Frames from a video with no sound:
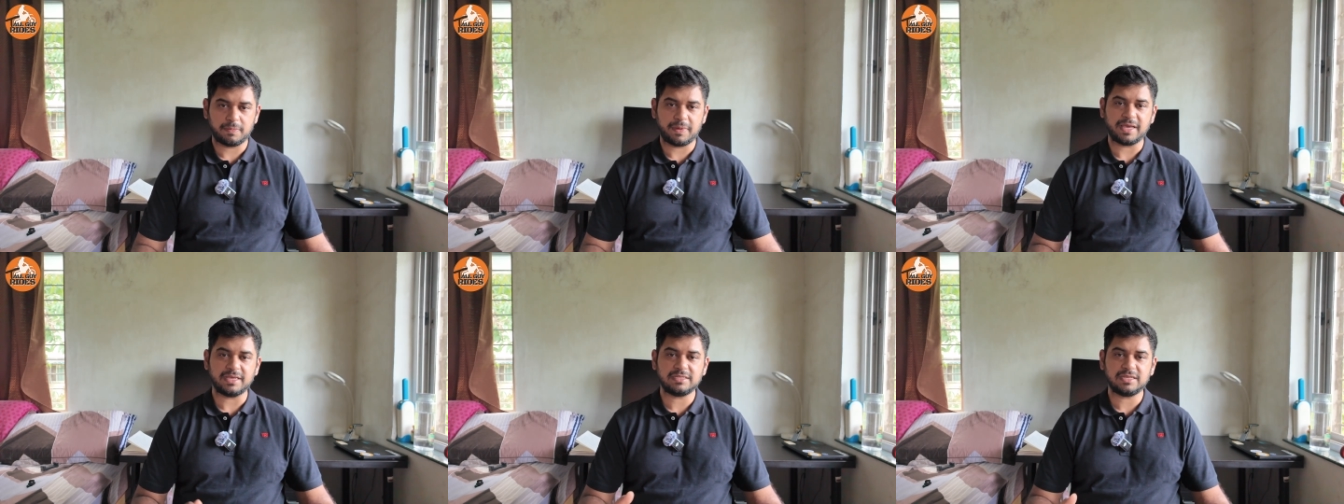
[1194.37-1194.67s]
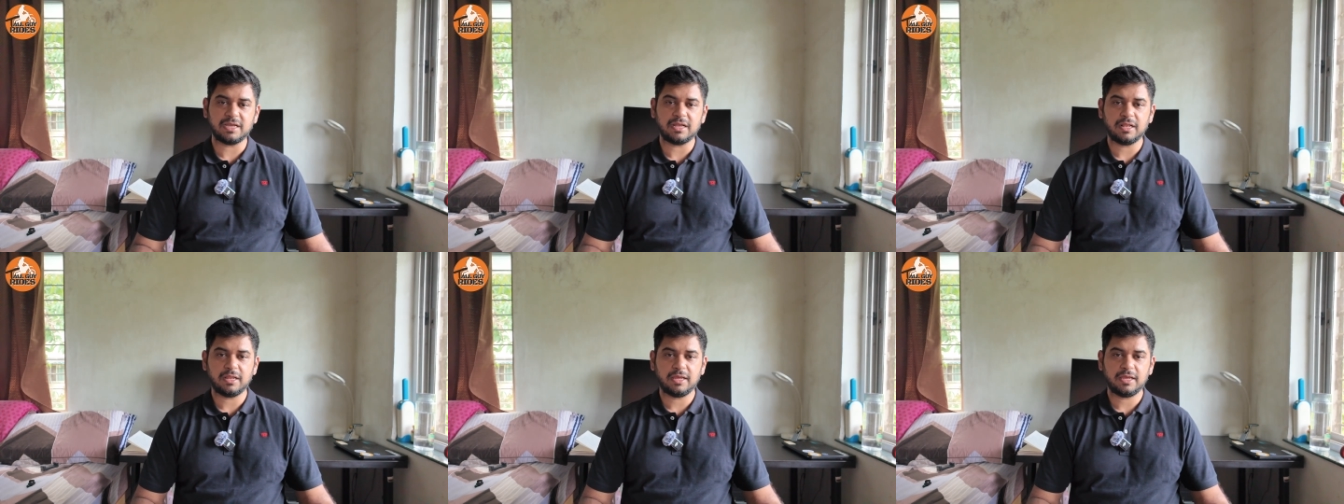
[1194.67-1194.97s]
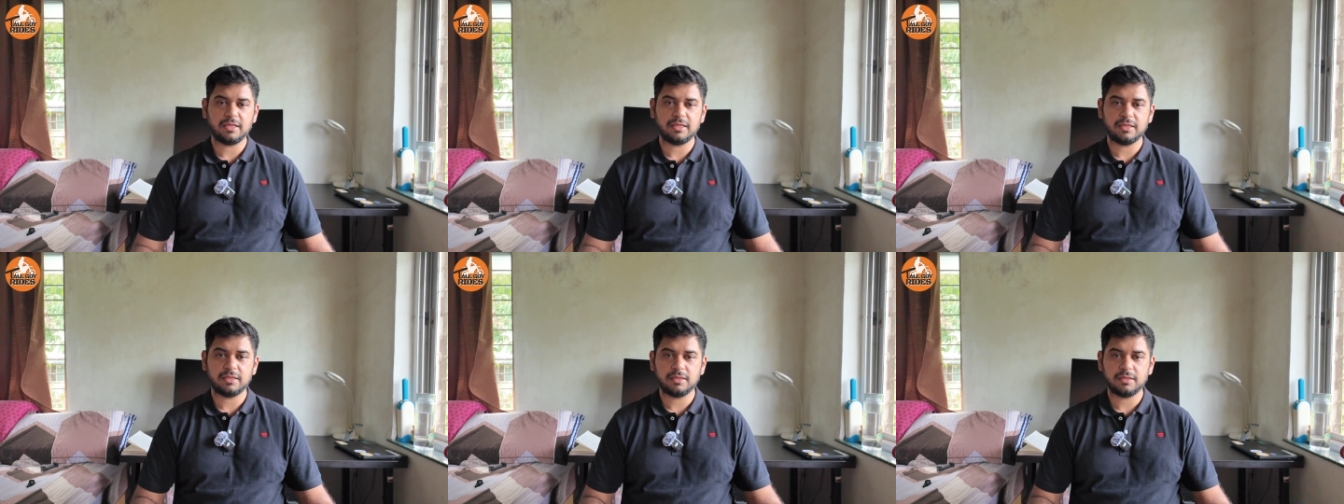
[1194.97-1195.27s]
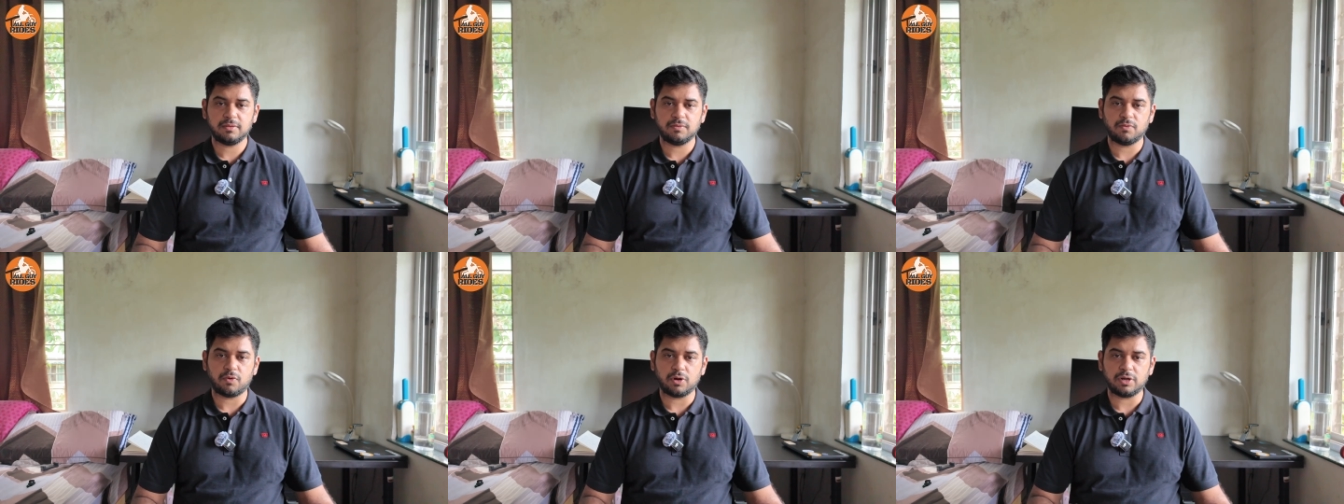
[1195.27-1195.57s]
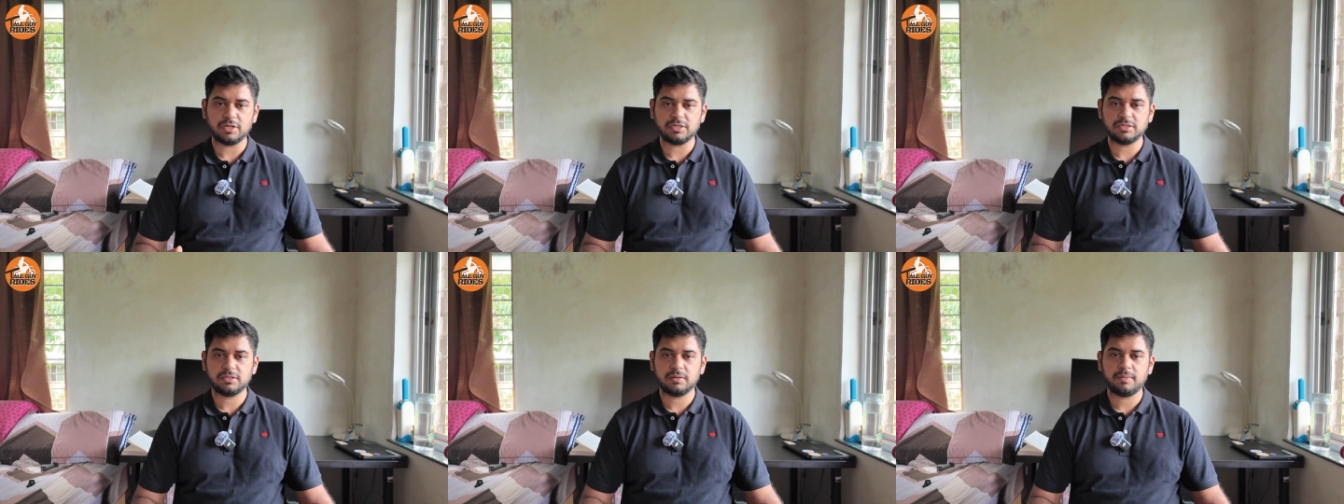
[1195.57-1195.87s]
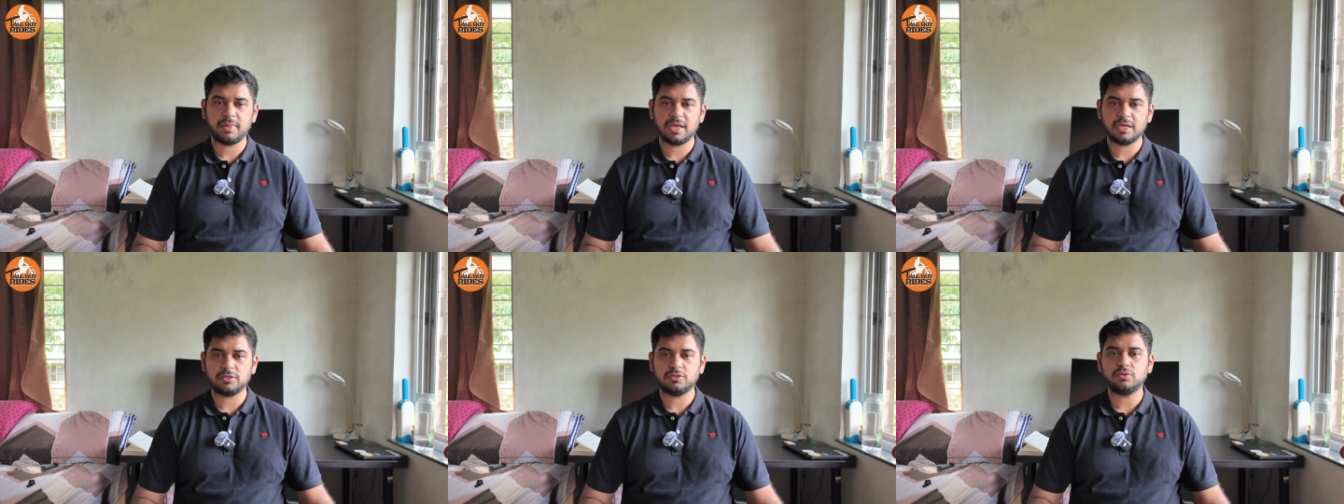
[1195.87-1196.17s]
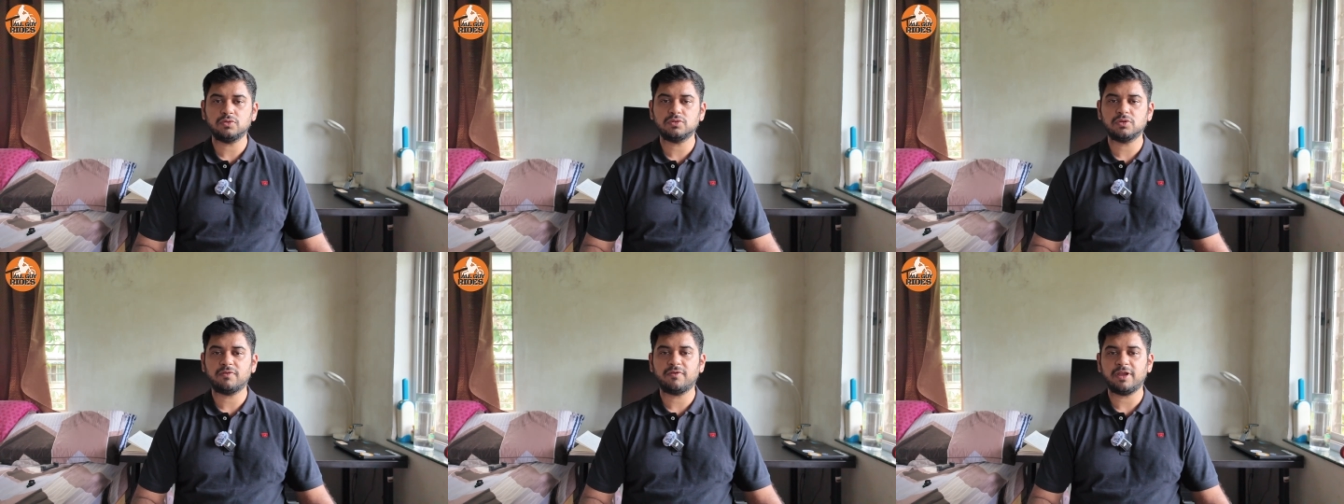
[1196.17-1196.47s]
Basically, what is the
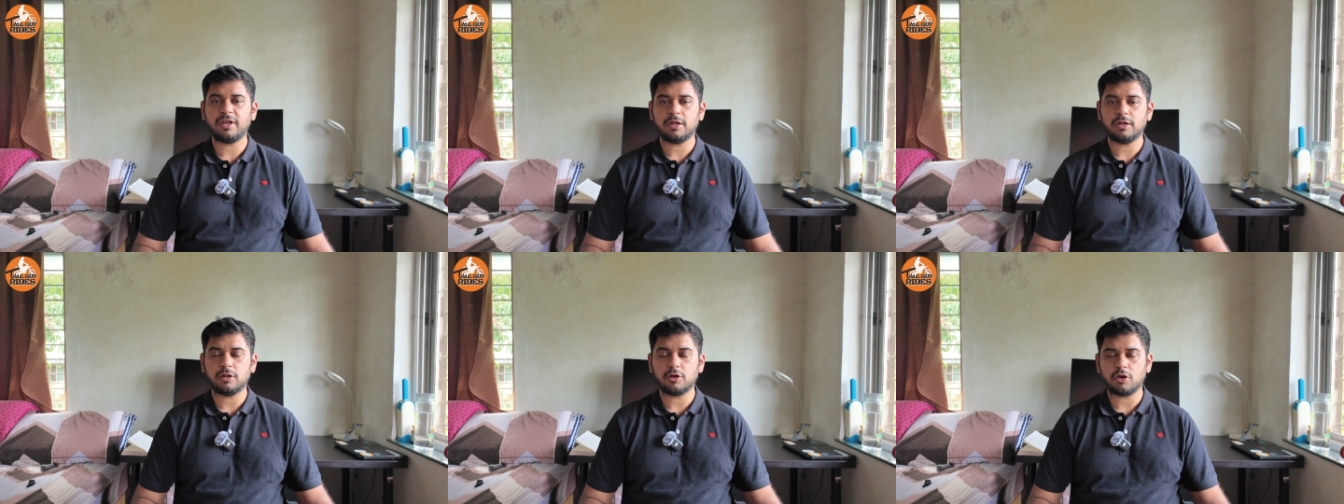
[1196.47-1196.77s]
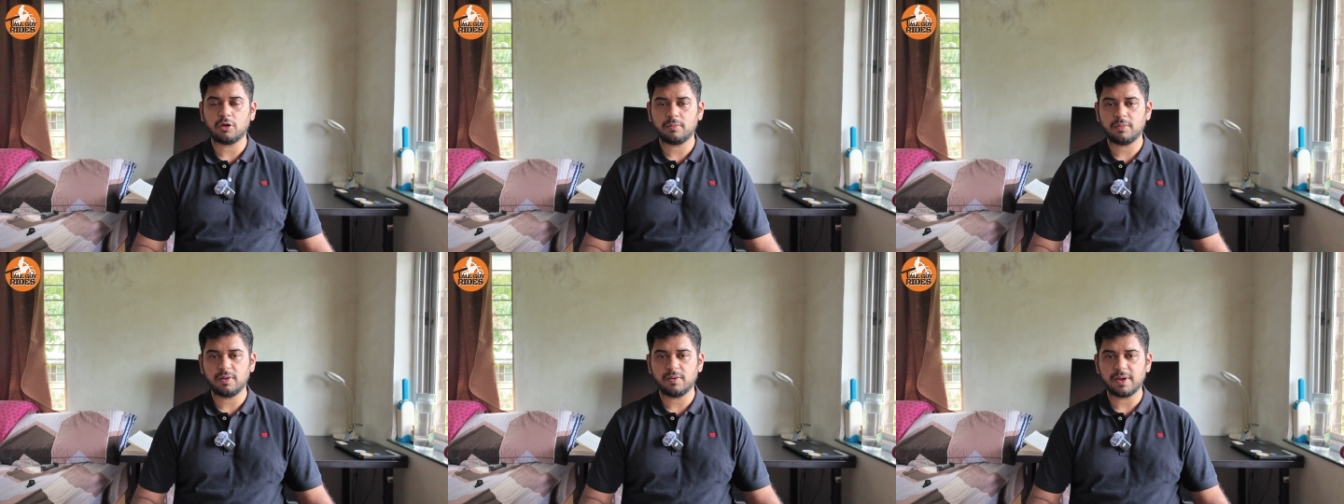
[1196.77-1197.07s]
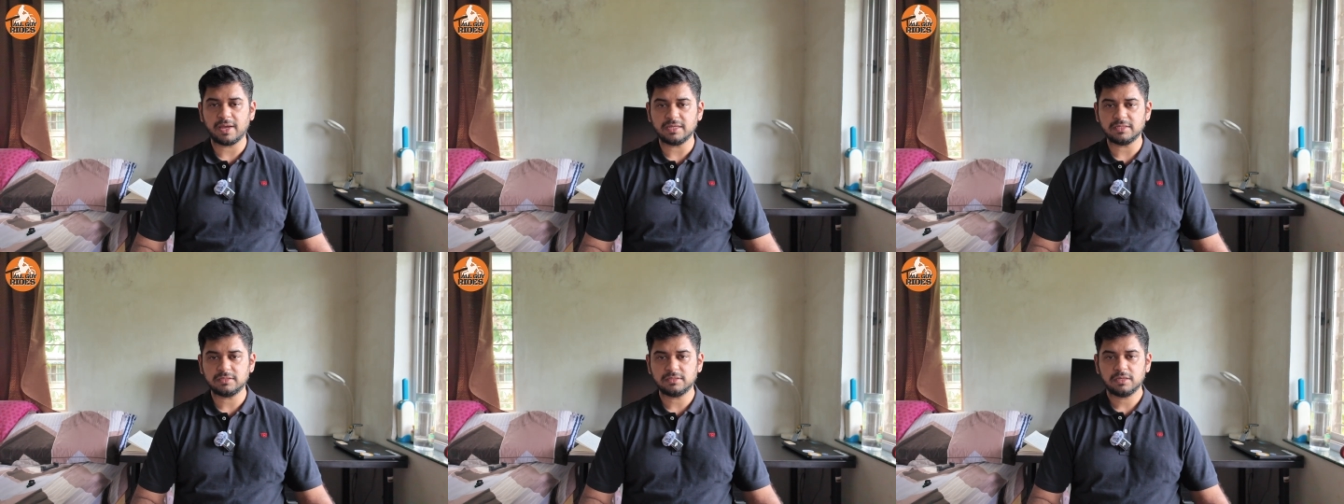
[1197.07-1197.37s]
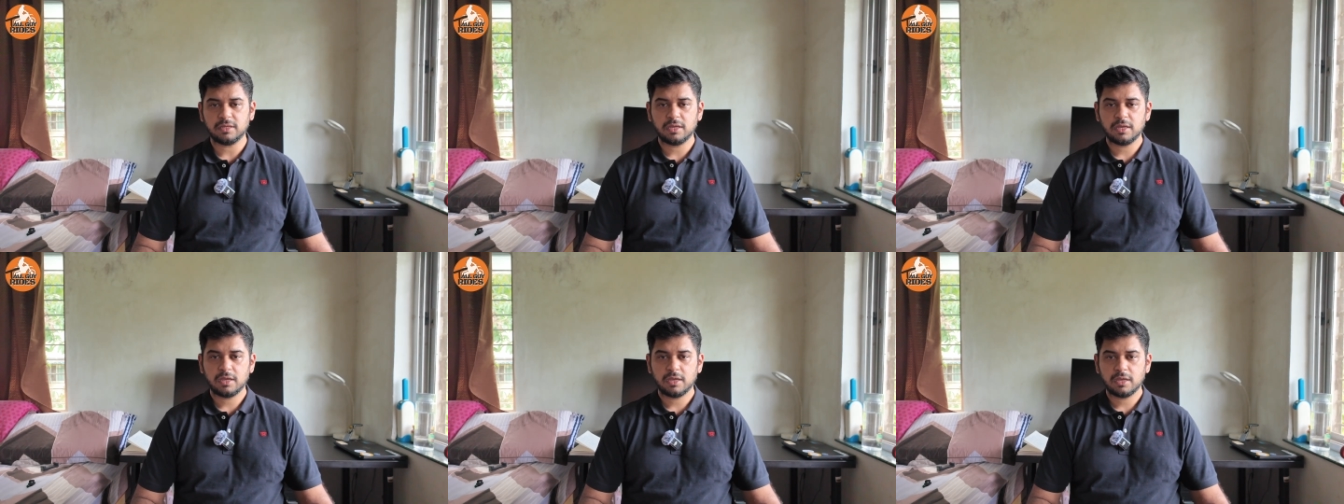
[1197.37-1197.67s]
base use of an intercom device?